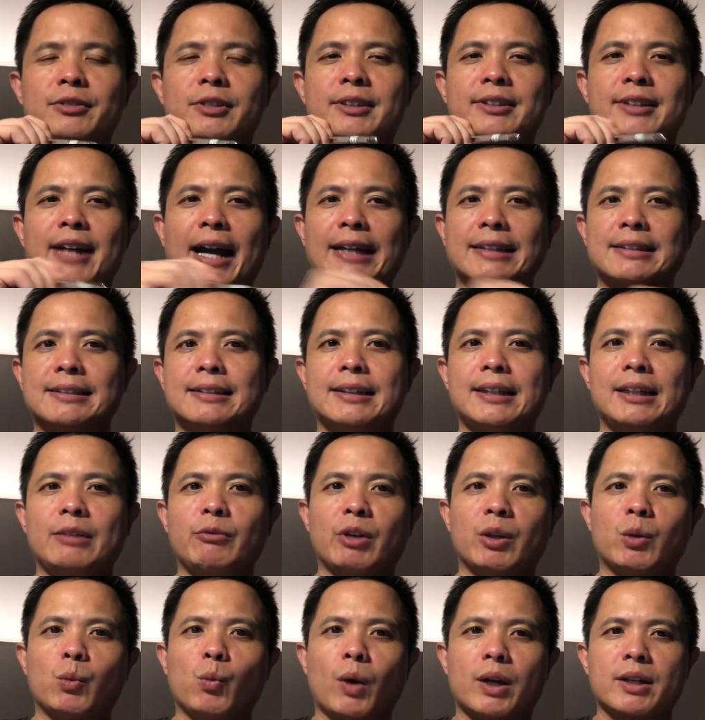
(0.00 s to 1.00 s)
nicely
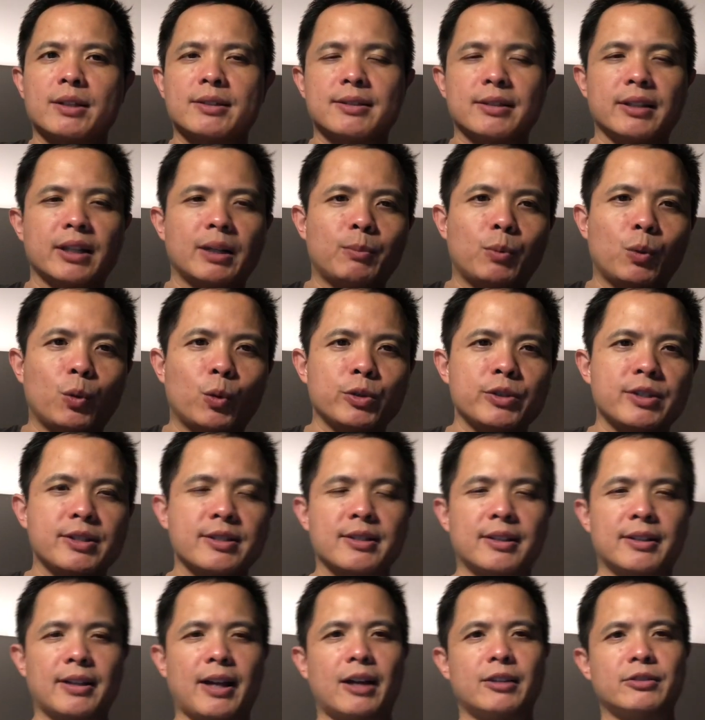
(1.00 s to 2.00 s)
with what Singapore just
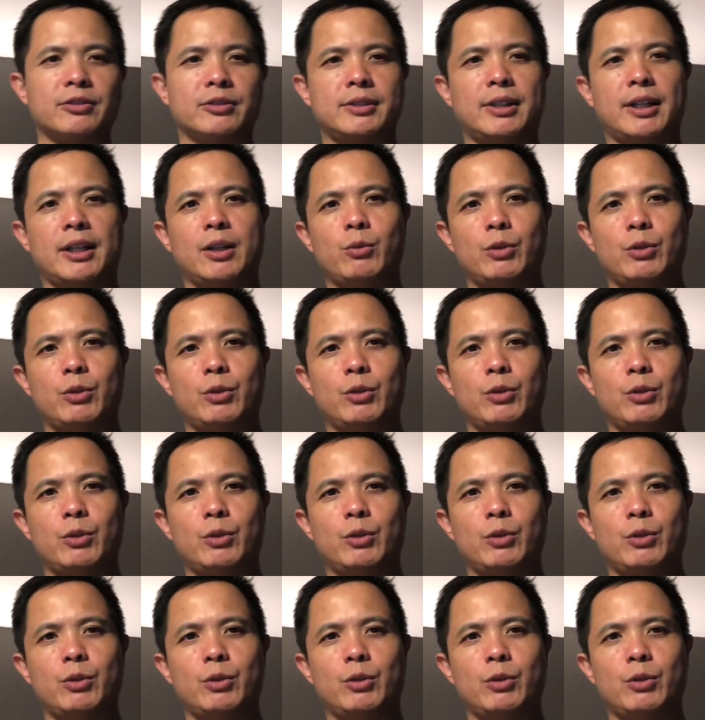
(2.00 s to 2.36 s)
announced today,